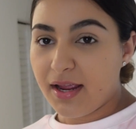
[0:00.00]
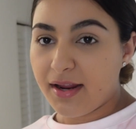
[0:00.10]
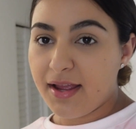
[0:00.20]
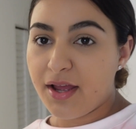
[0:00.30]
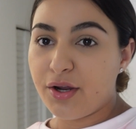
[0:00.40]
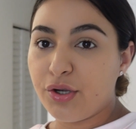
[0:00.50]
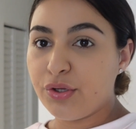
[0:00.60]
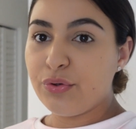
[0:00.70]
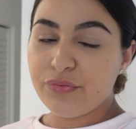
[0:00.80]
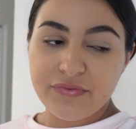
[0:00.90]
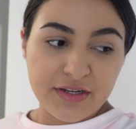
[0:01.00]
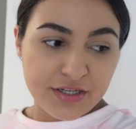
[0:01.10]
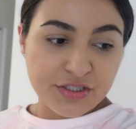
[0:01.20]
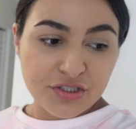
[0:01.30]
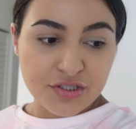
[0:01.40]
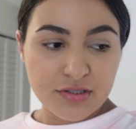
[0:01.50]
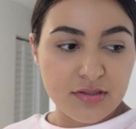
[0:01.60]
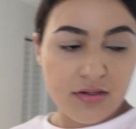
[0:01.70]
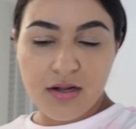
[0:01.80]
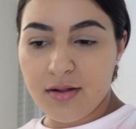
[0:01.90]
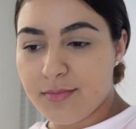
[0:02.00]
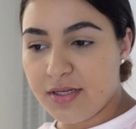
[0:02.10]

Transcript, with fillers: got a new fish. Um,